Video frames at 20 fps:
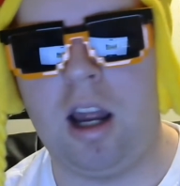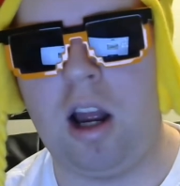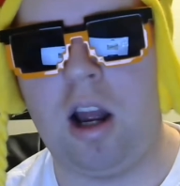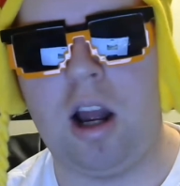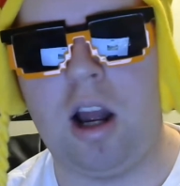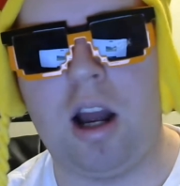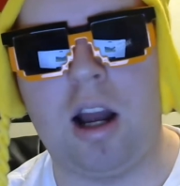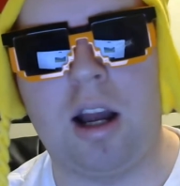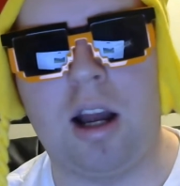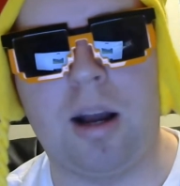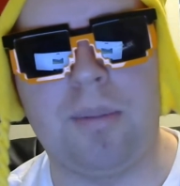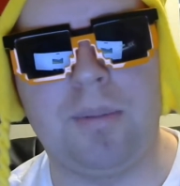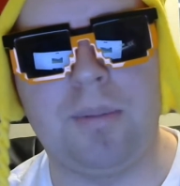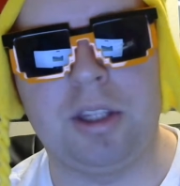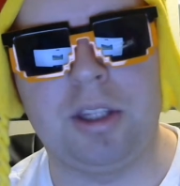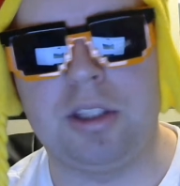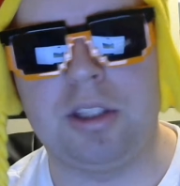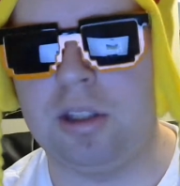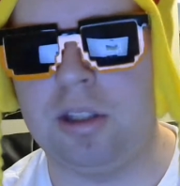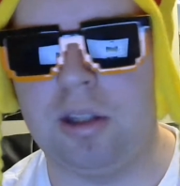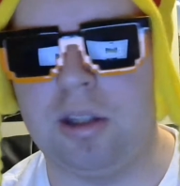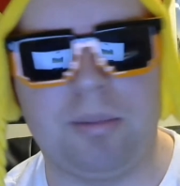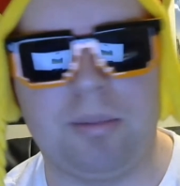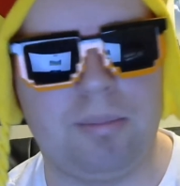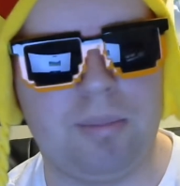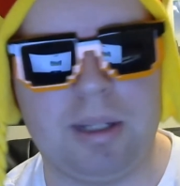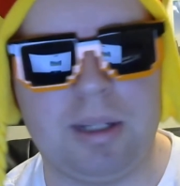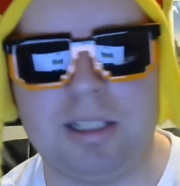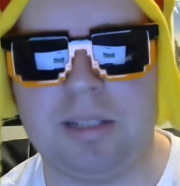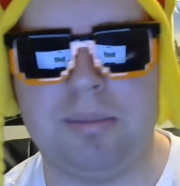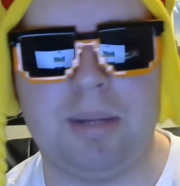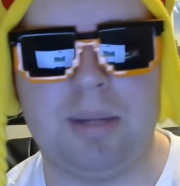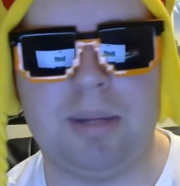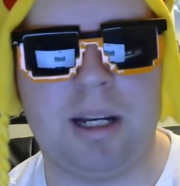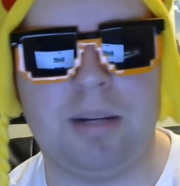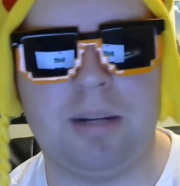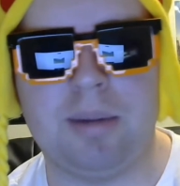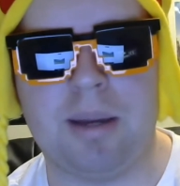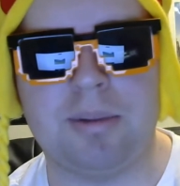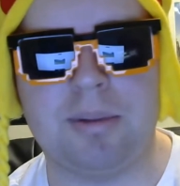the Big Team
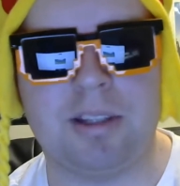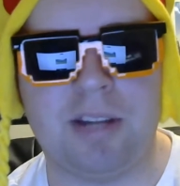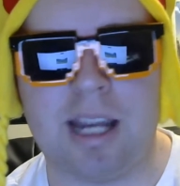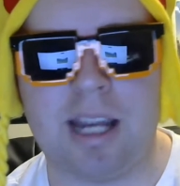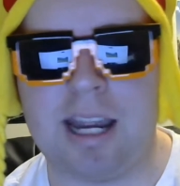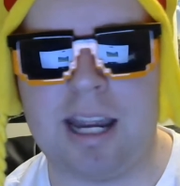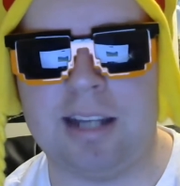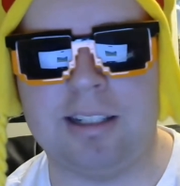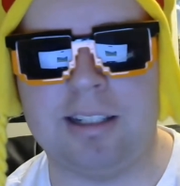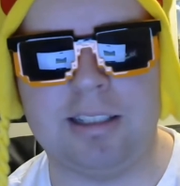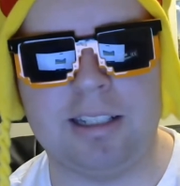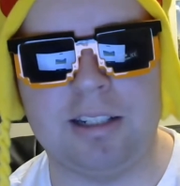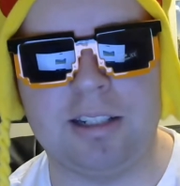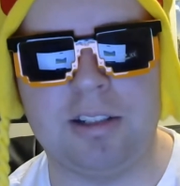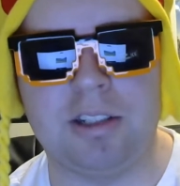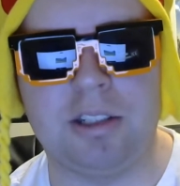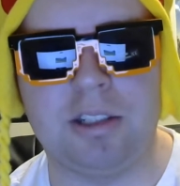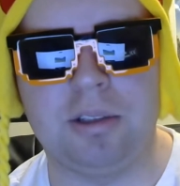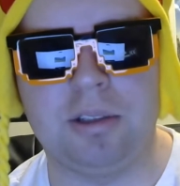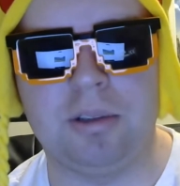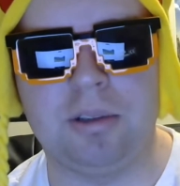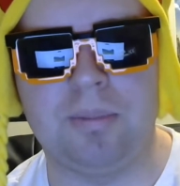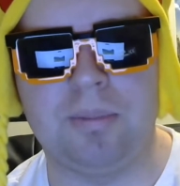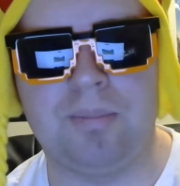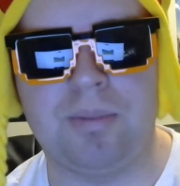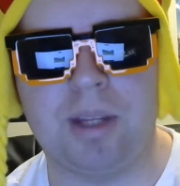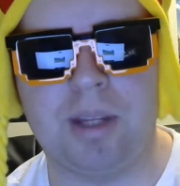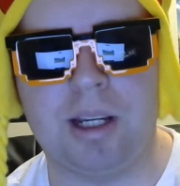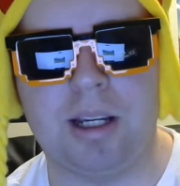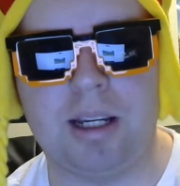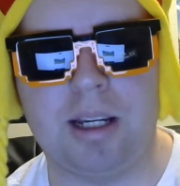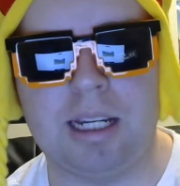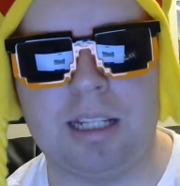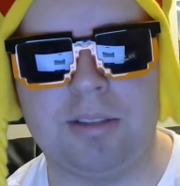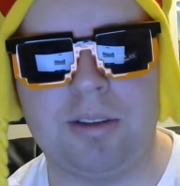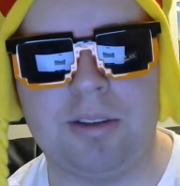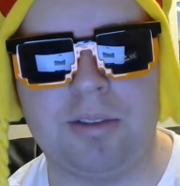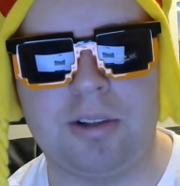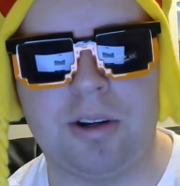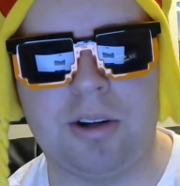Battle maps that they're adding into
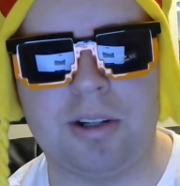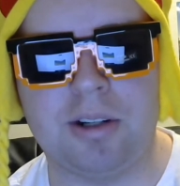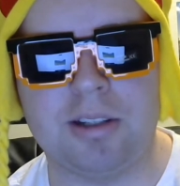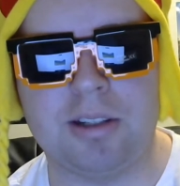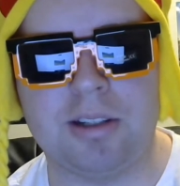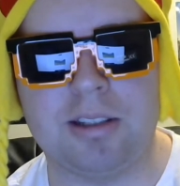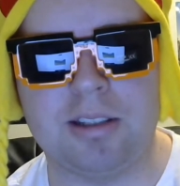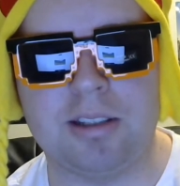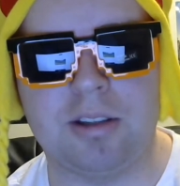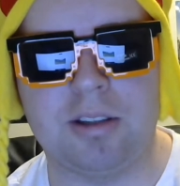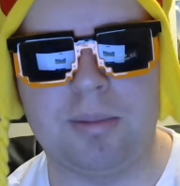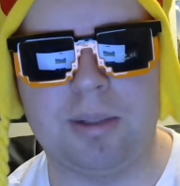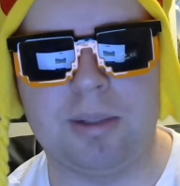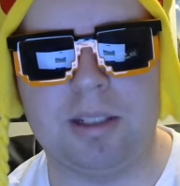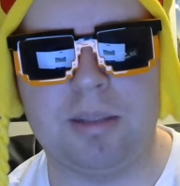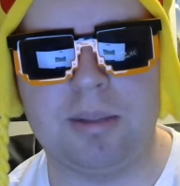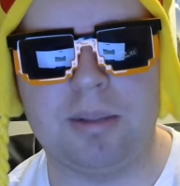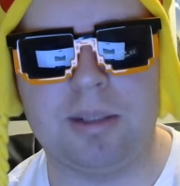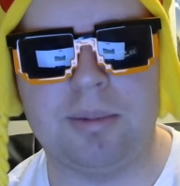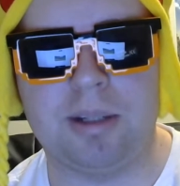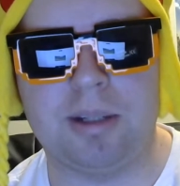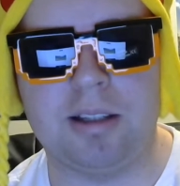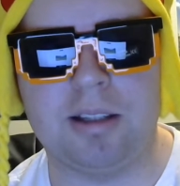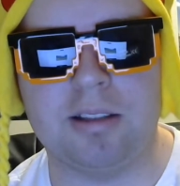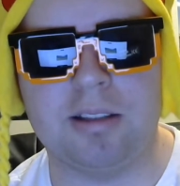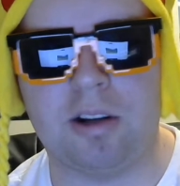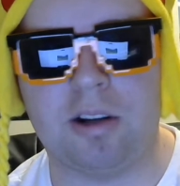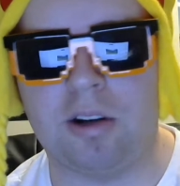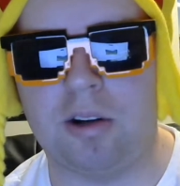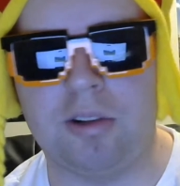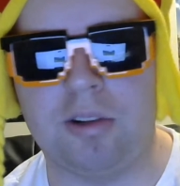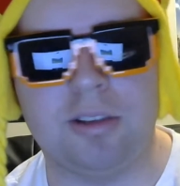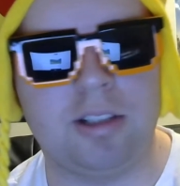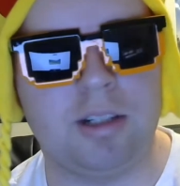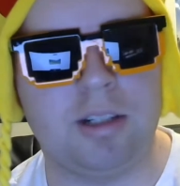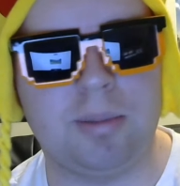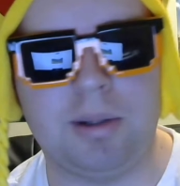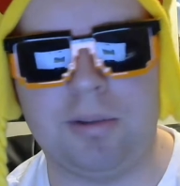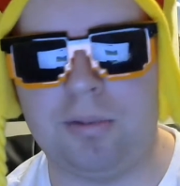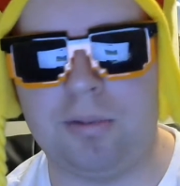Halo 5 Guardians into the BTB playlist are all
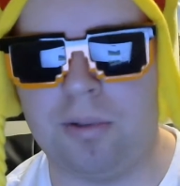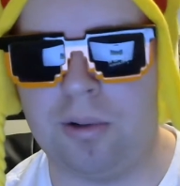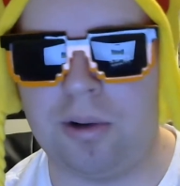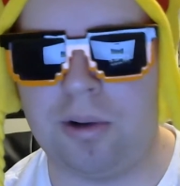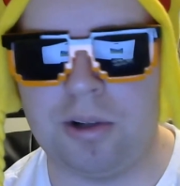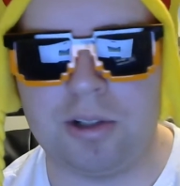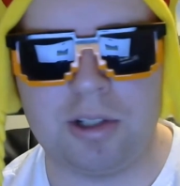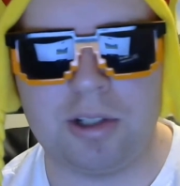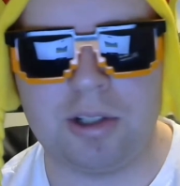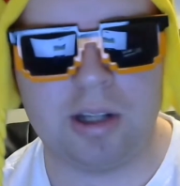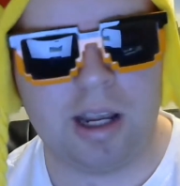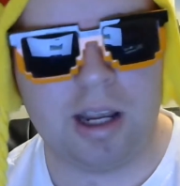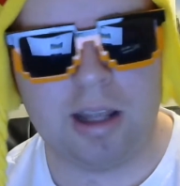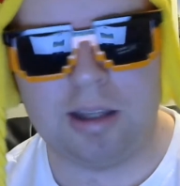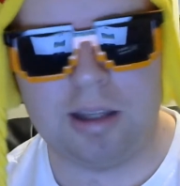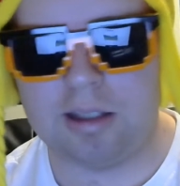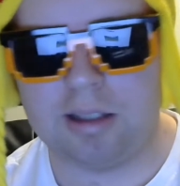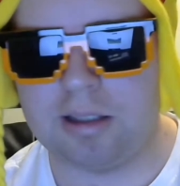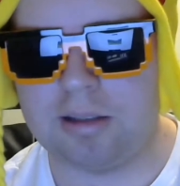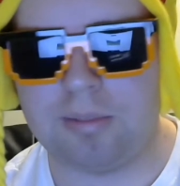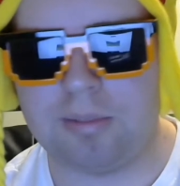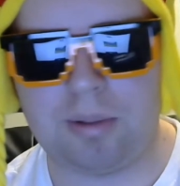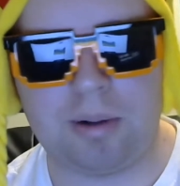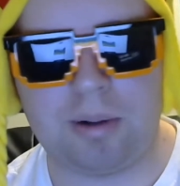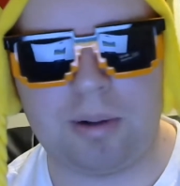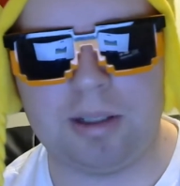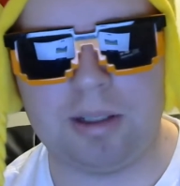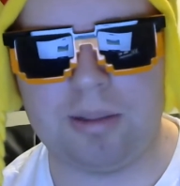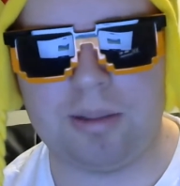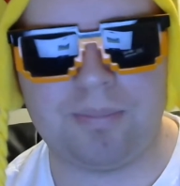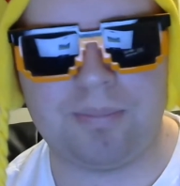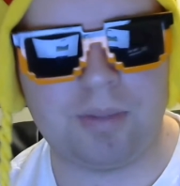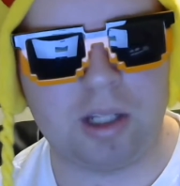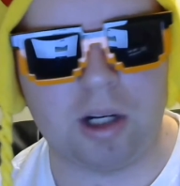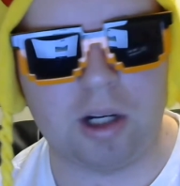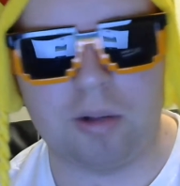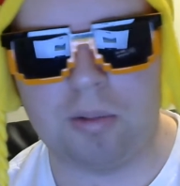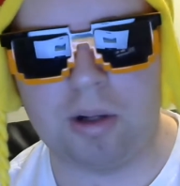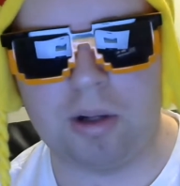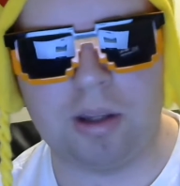going to be forged. This is probably
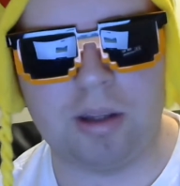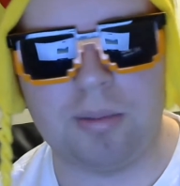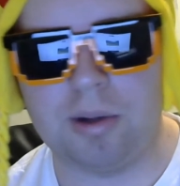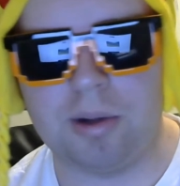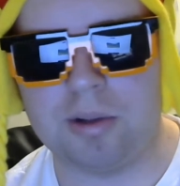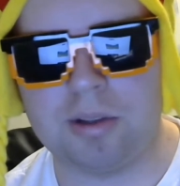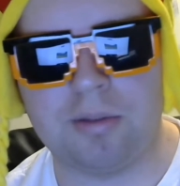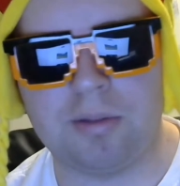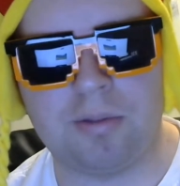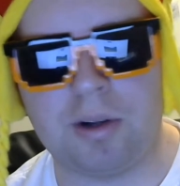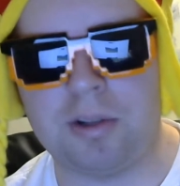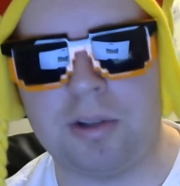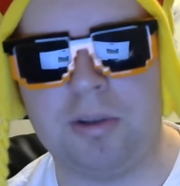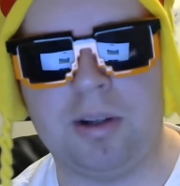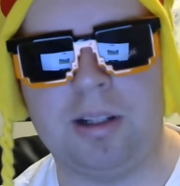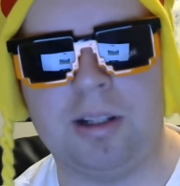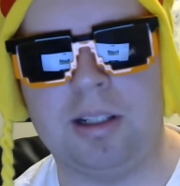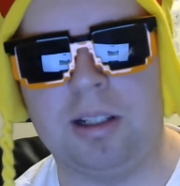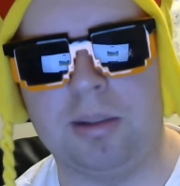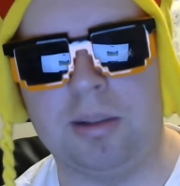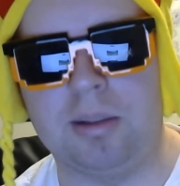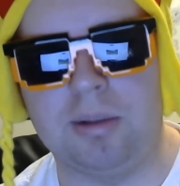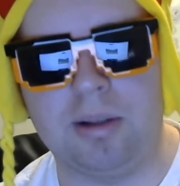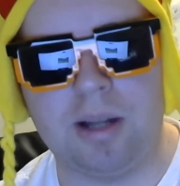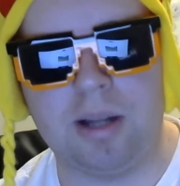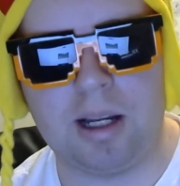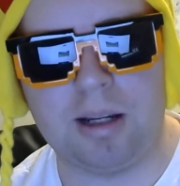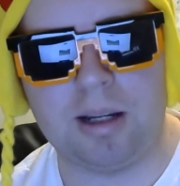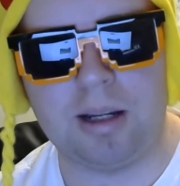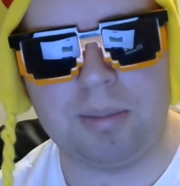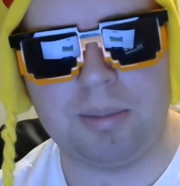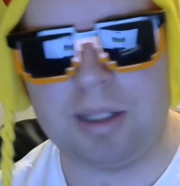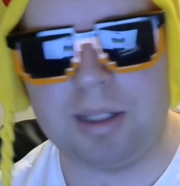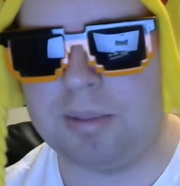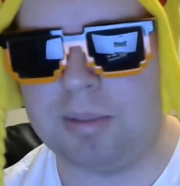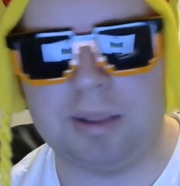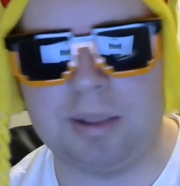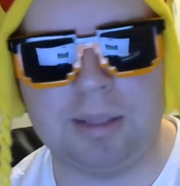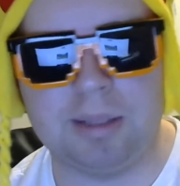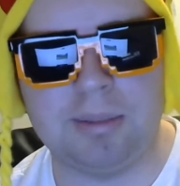one of the most frustrating
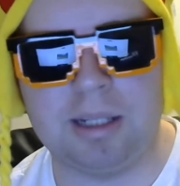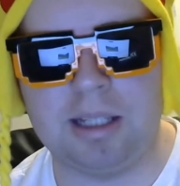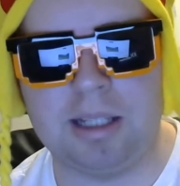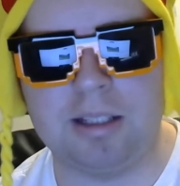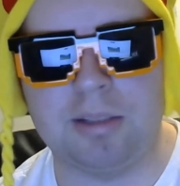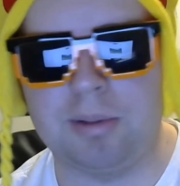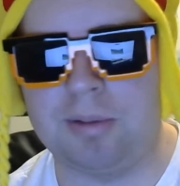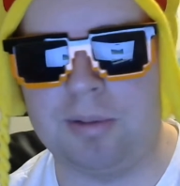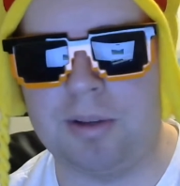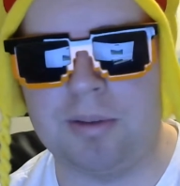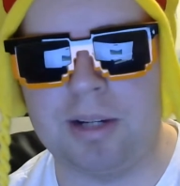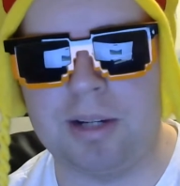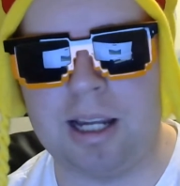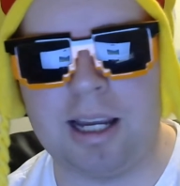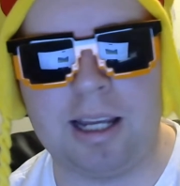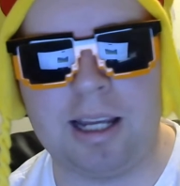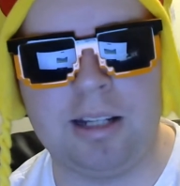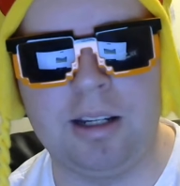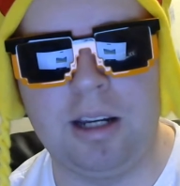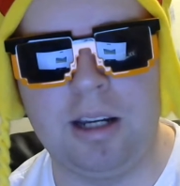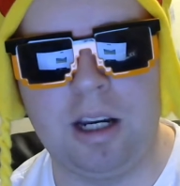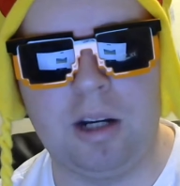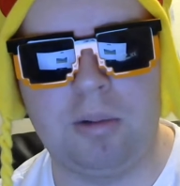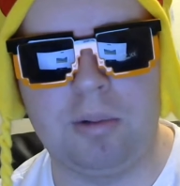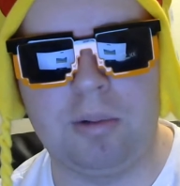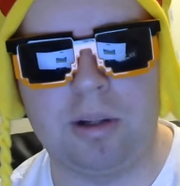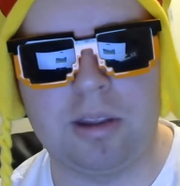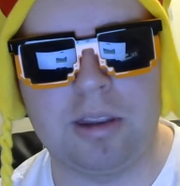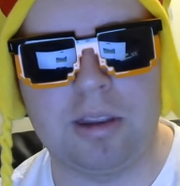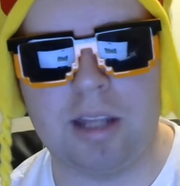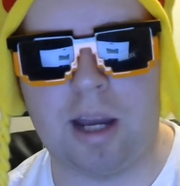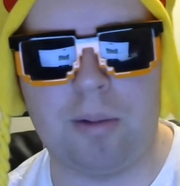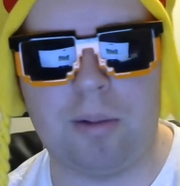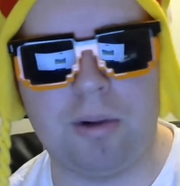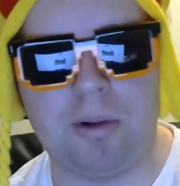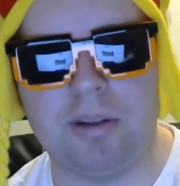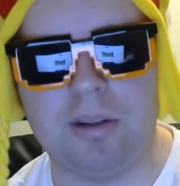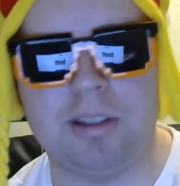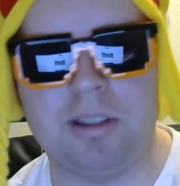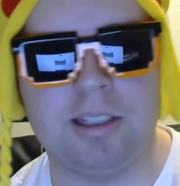BTB playlists we've ever had, with not
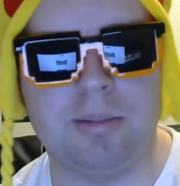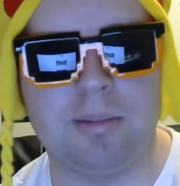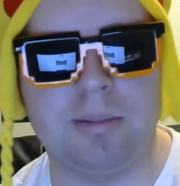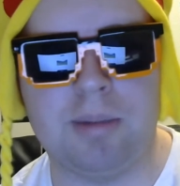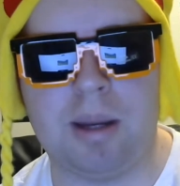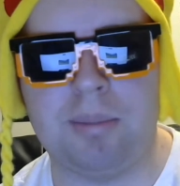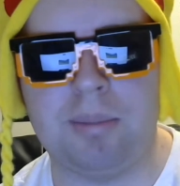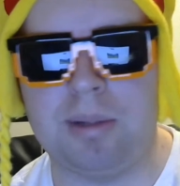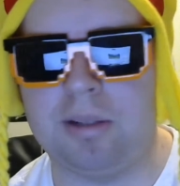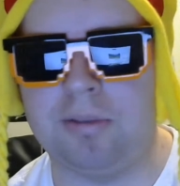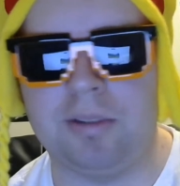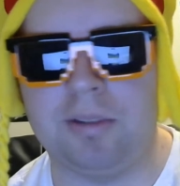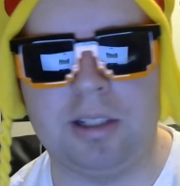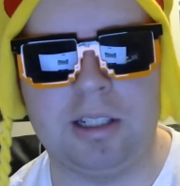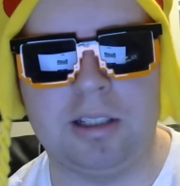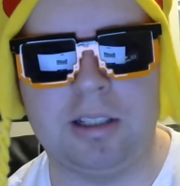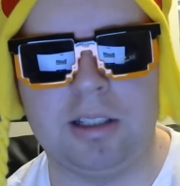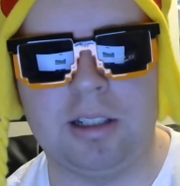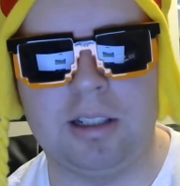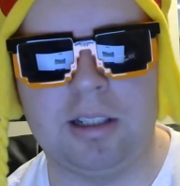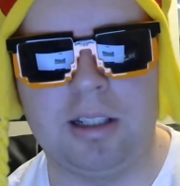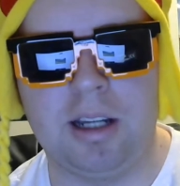one single map being vanilla.